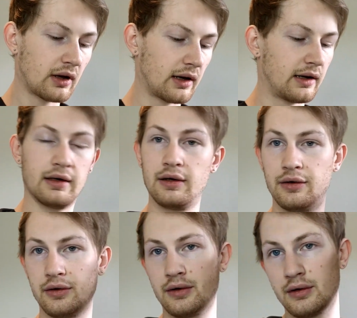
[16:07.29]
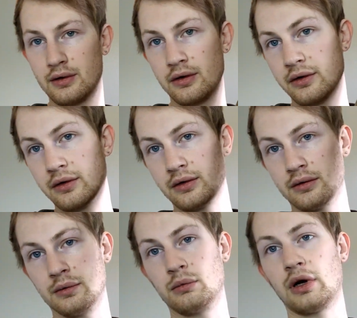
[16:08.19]
and
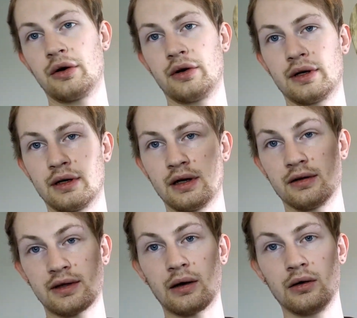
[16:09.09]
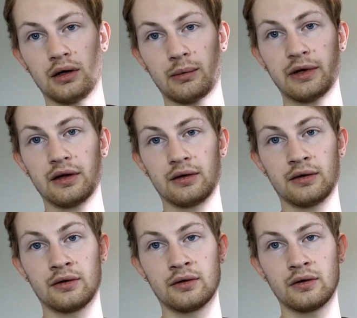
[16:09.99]
I'm wondering if that will look a bit
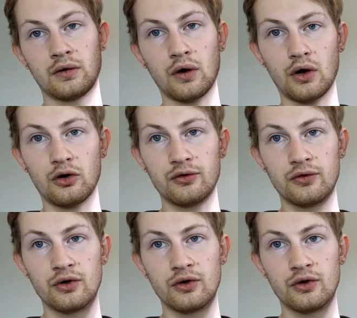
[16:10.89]
off.